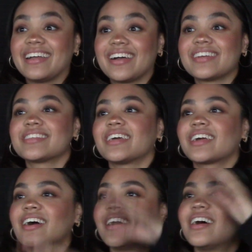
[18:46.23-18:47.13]
And I was
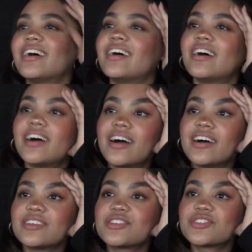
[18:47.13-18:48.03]
like,
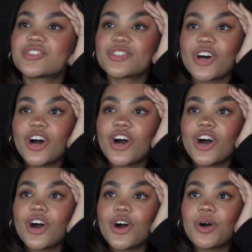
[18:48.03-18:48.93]

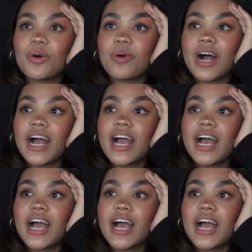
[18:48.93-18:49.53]
so